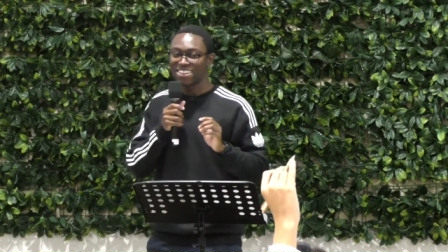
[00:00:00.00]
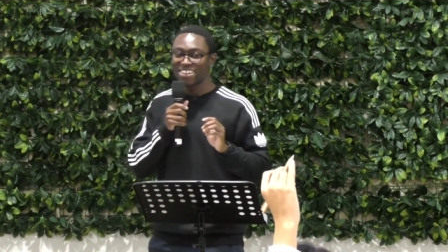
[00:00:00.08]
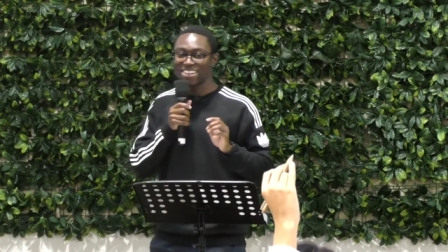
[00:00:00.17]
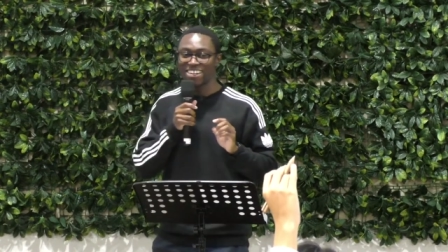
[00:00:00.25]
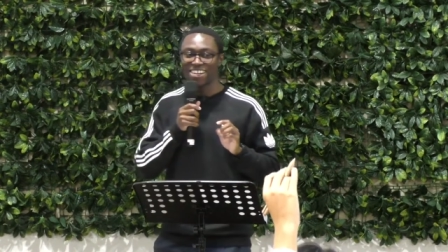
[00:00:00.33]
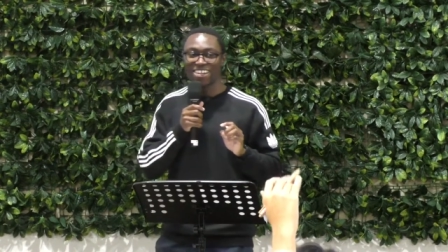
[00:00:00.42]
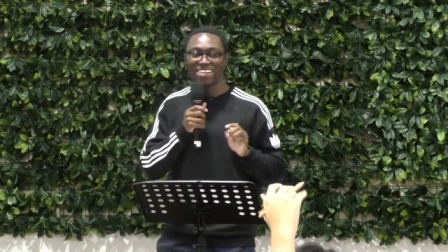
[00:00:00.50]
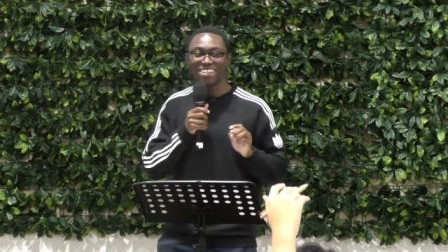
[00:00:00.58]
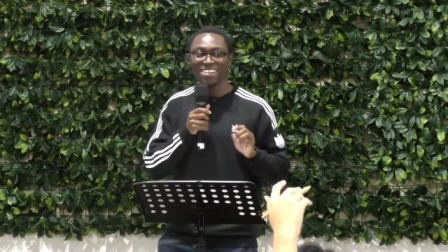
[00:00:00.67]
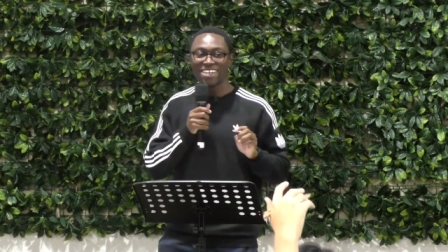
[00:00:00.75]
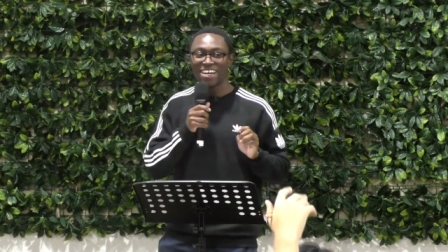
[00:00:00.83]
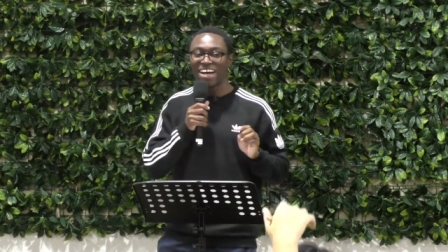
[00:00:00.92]

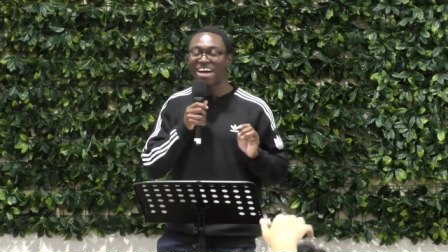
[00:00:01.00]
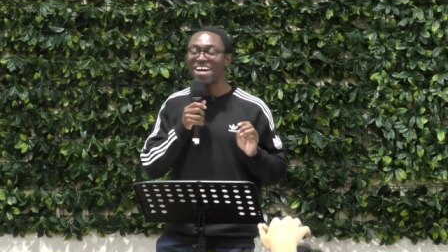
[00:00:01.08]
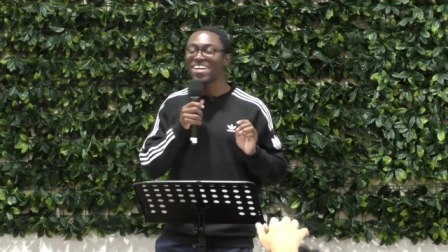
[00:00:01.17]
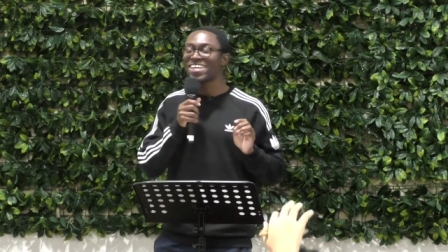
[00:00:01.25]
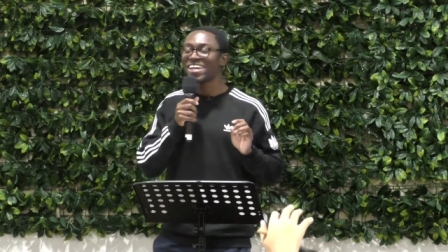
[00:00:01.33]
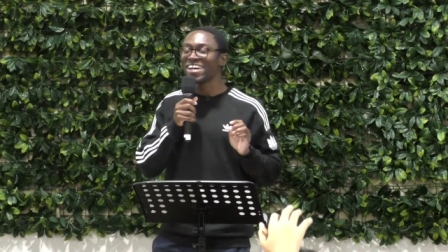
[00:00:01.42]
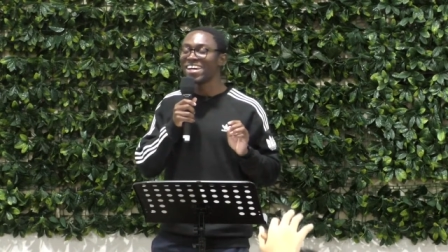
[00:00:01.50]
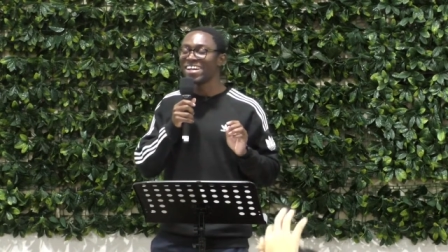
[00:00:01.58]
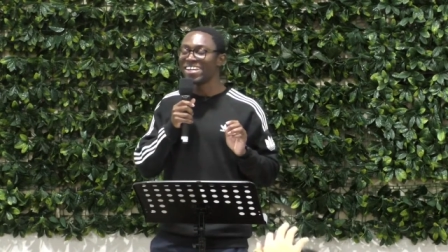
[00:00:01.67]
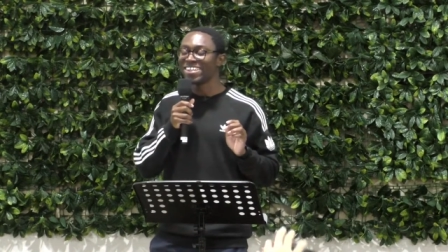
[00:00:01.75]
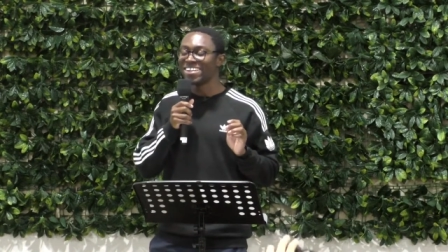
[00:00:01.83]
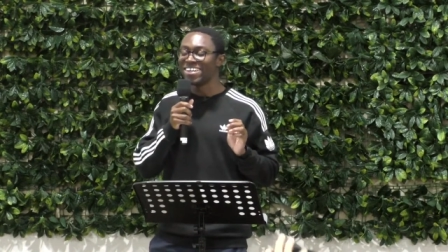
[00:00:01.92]
Uh,
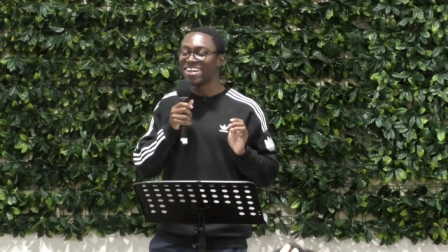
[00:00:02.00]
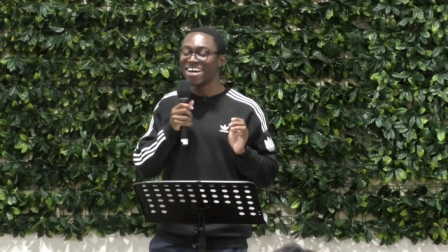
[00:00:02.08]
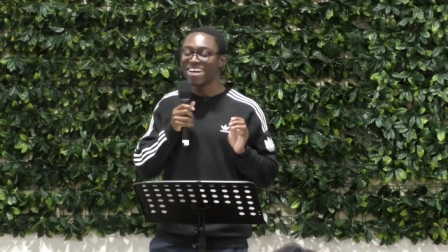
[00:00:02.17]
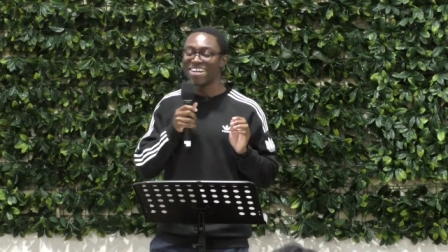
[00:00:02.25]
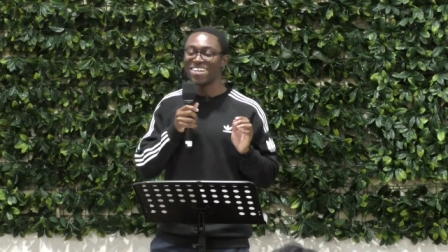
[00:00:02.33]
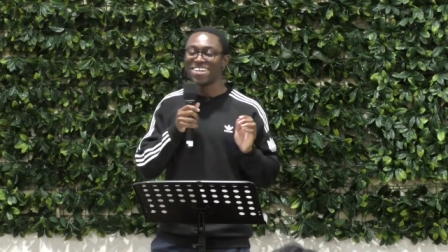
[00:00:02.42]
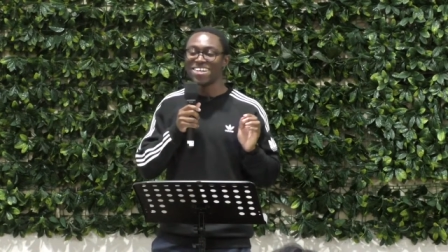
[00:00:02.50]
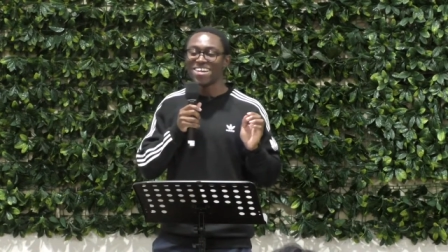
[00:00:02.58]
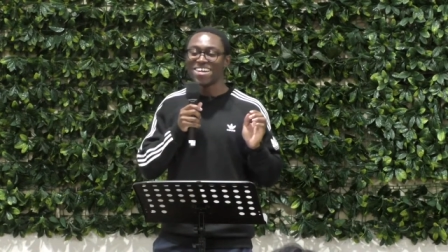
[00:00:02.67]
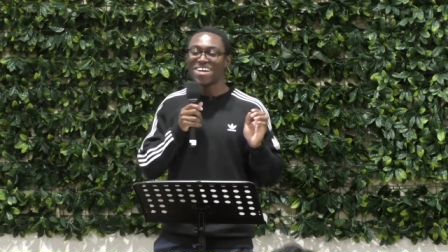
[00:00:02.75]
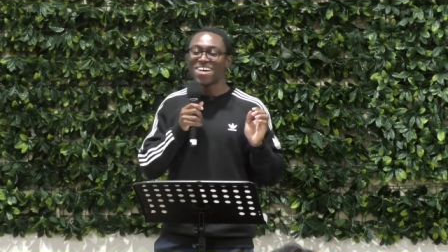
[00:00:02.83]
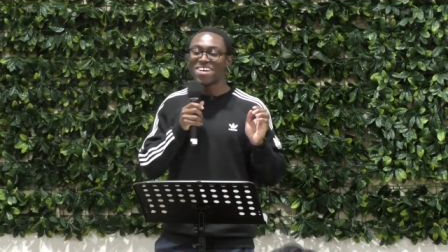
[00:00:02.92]
again,
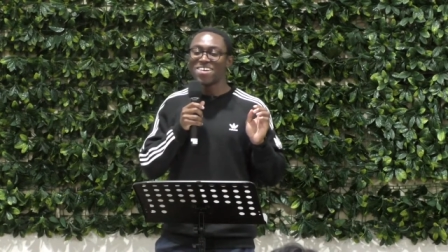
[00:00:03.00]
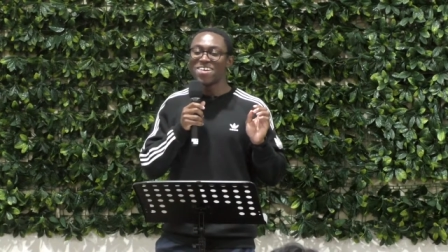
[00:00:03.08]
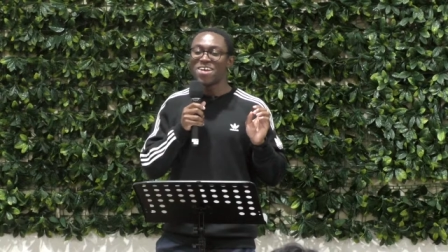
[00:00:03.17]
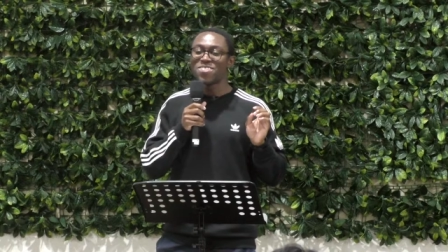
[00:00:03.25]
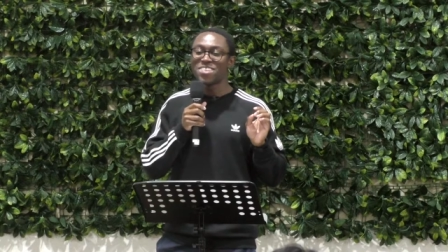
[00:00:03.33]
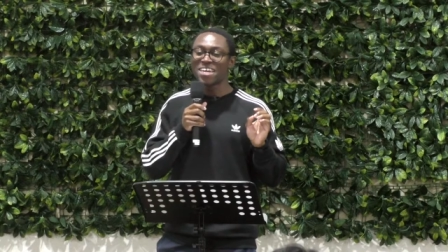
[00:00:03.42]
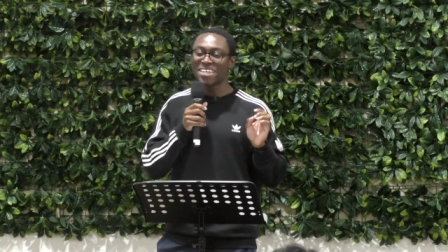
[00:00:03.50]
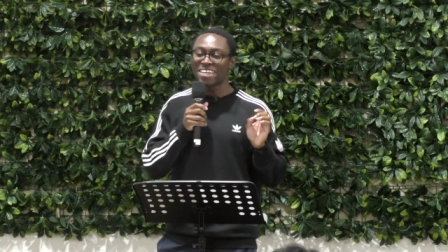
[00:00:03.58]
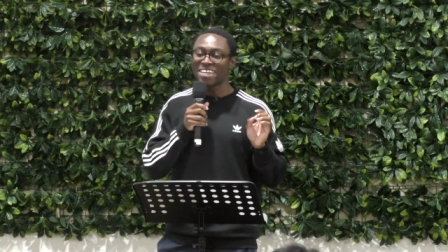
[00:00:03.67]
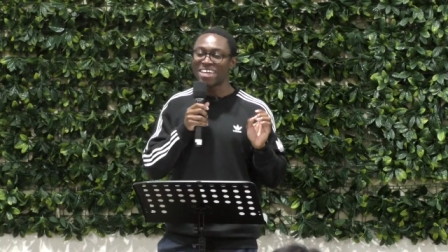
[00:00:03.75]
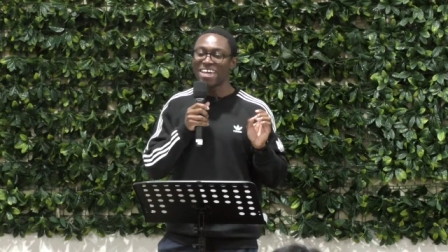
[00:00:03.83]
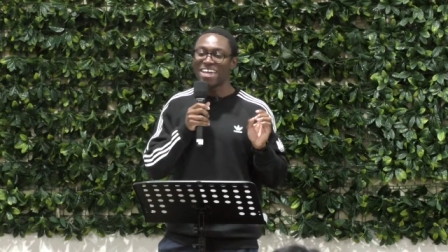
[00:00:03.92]
uh,
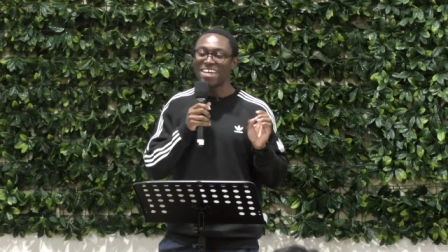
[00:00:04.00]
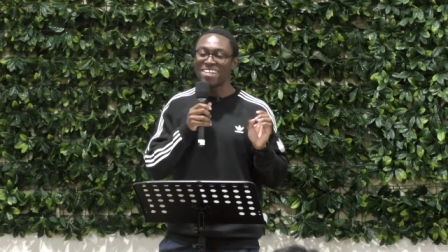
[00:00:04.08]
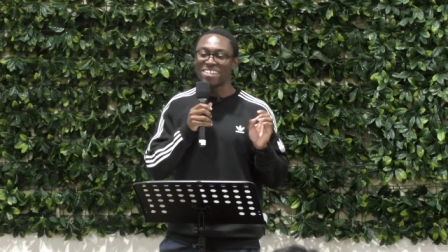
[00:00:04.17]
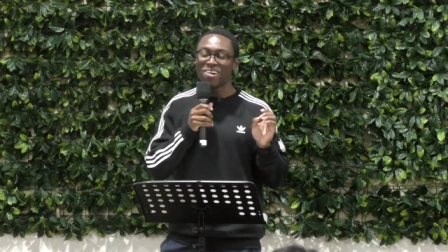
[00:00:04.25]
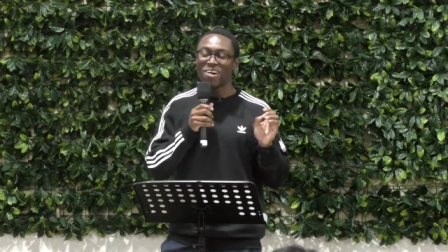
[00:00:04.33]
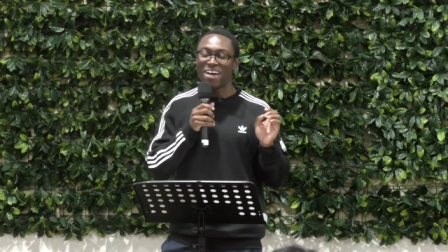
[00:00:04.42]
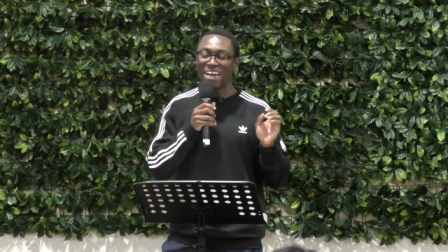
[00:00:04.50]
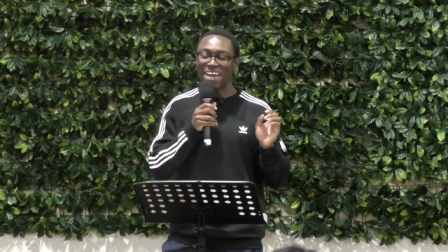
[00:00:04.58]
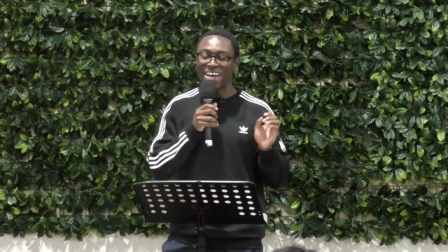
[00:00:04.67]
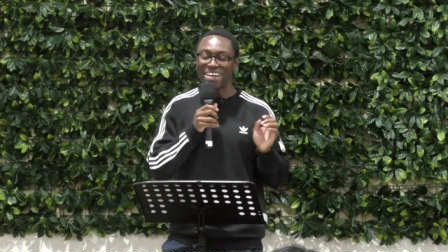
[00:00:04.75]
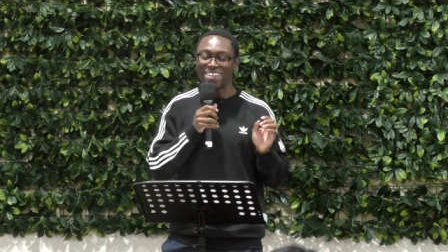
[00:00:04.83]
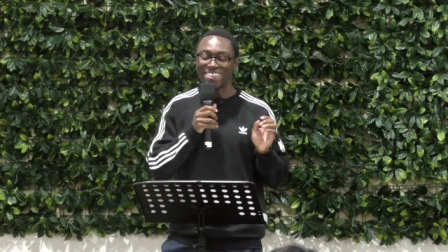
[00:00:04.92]
thinking in your
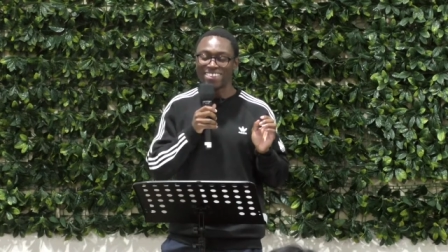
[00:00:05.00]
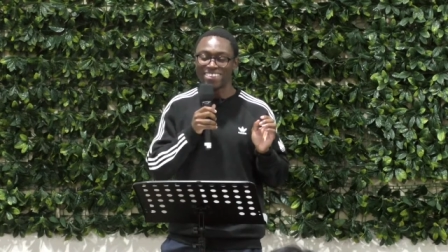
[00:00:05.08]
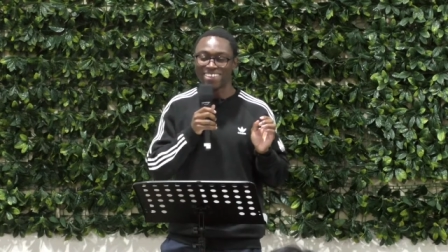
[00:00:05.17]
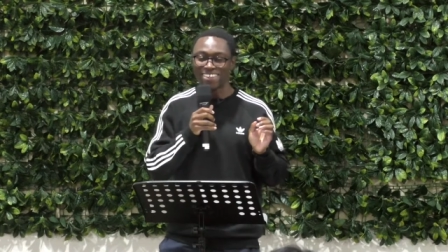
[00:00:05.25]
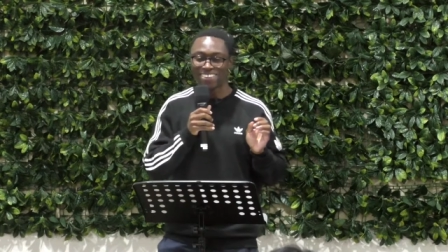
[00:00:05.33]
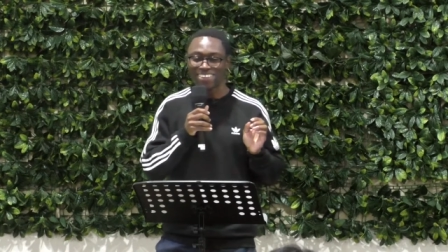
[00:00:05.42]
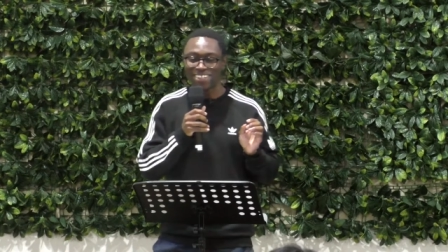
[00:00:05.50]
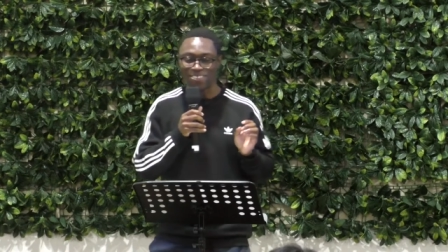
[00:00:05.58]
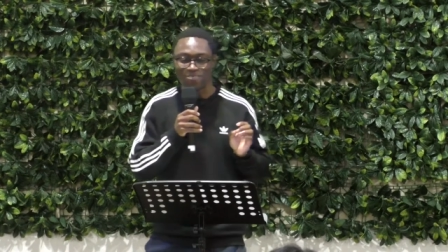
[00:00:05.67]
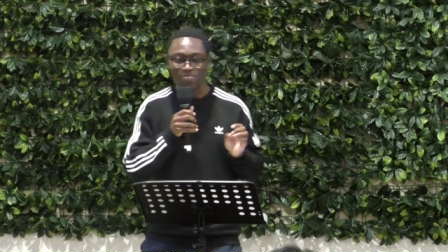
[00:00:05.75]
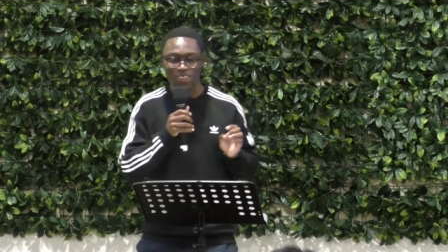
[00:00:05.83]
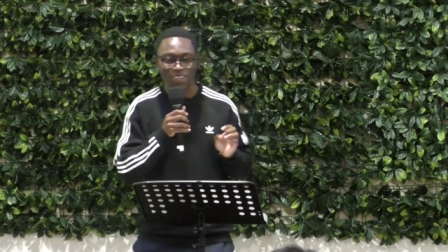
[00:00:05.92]
head doesn't
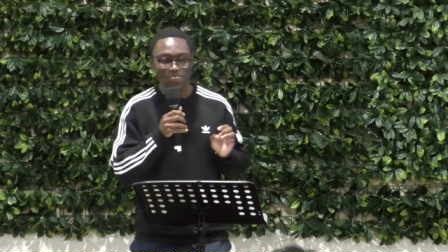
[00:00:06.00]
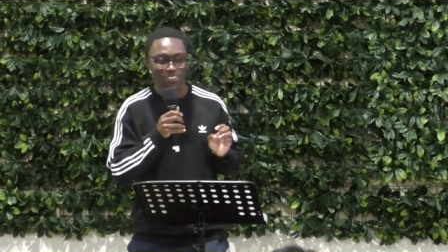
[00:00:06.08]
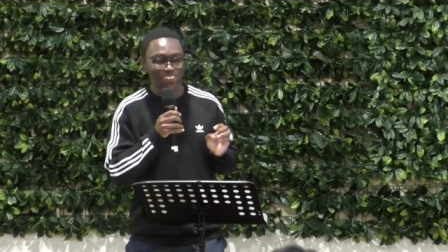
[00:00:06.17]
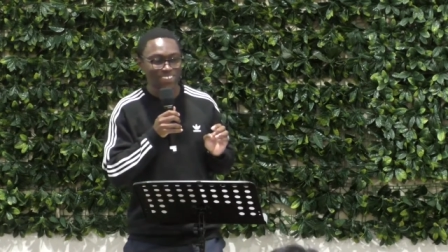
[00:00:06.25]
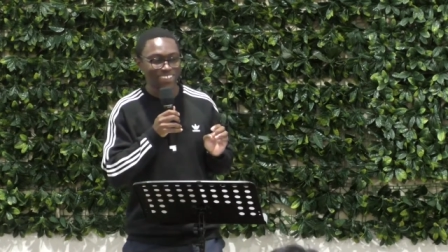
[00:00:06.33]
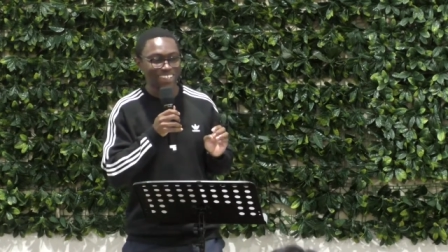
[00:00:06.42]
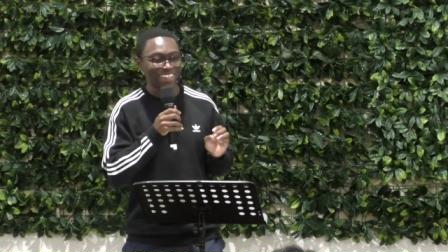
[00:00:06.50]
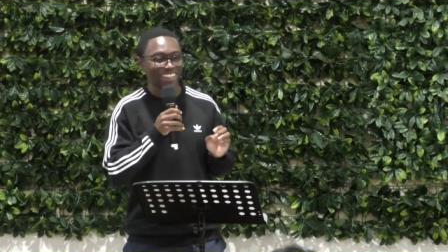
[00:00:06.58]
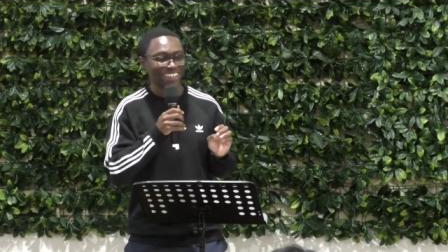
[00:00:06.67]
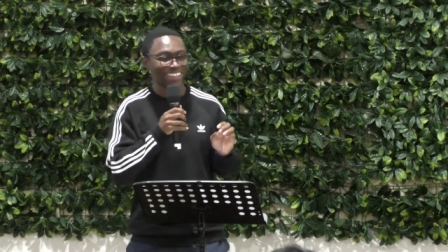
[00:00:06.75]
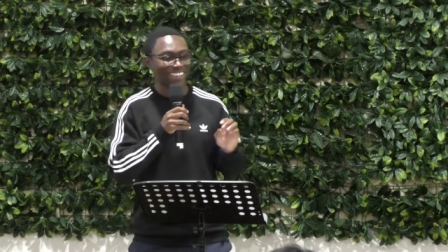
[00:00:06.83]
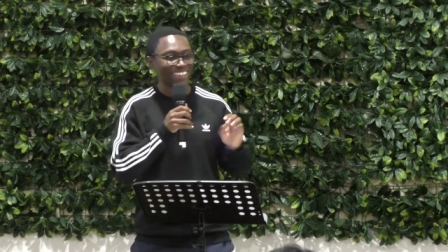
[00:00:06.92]
involve
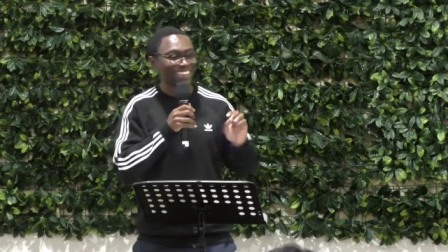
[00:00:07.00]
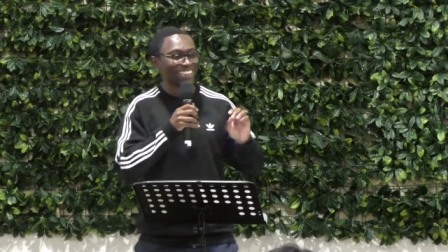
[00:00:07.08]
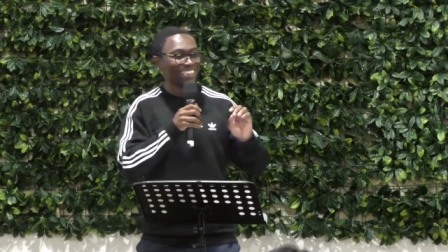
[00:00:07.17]
talking.